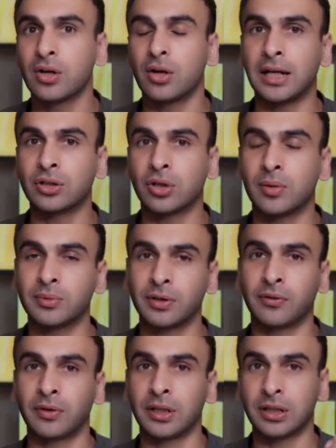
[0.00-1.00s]
in terms
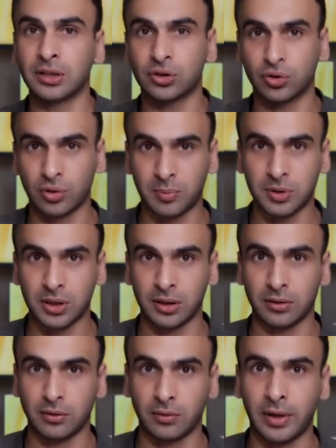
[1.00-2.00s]
of the
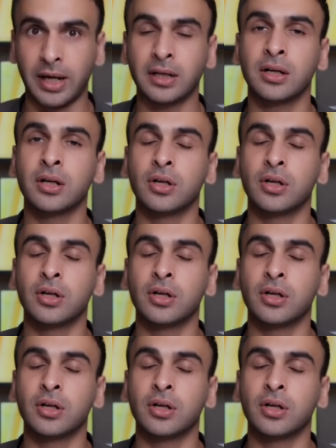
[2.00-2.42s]
description, right?